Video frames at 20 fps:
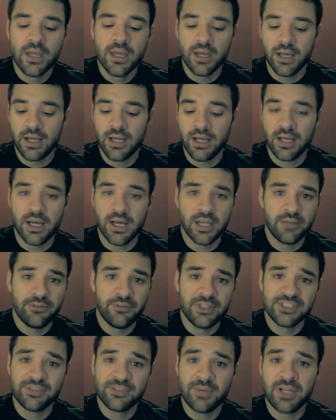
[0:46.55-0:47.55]
Uh, other
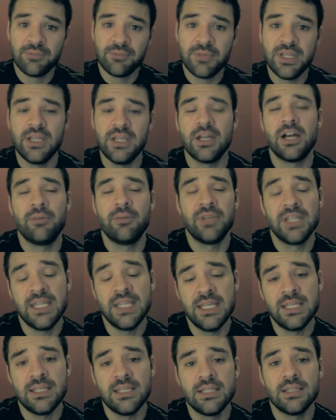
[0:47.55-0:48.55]
things about me I'm a
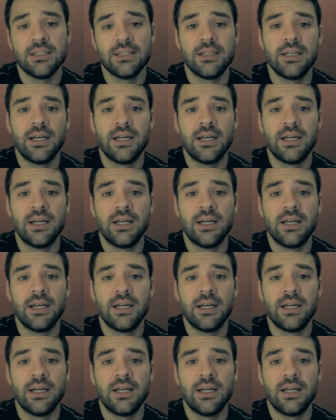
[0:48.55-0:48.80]
geek.